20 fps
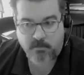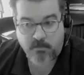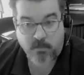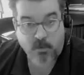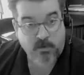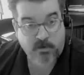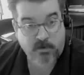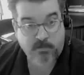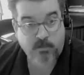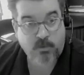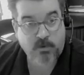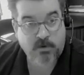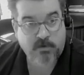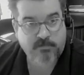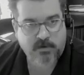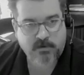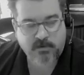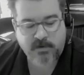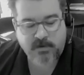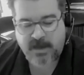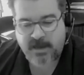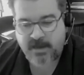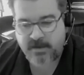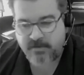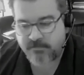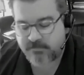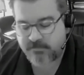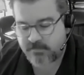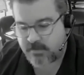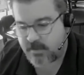more and more of our
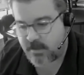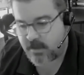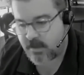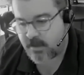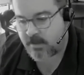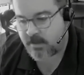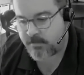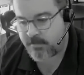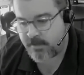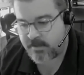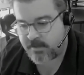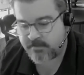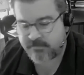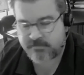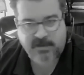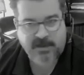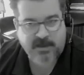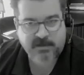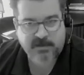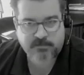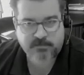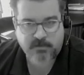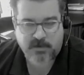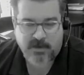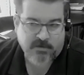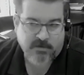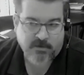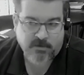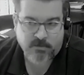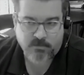lives. And as tax pro,
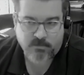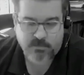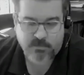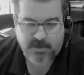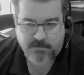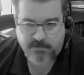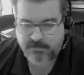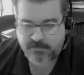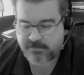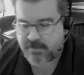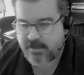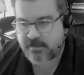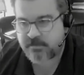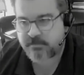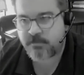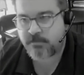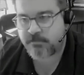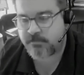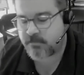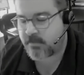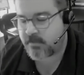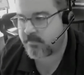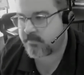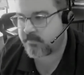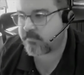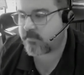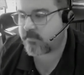I don't know how many tax pros are on this